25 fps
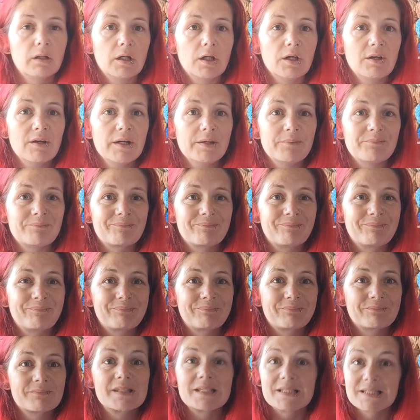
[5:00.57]
All right.
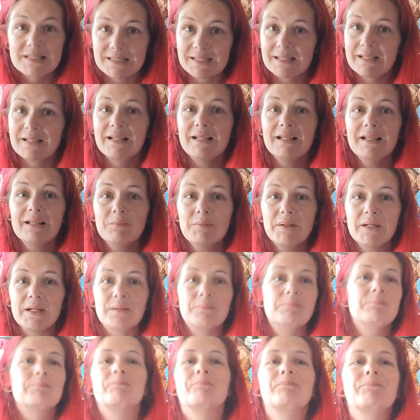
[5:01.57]
See you in a little bit.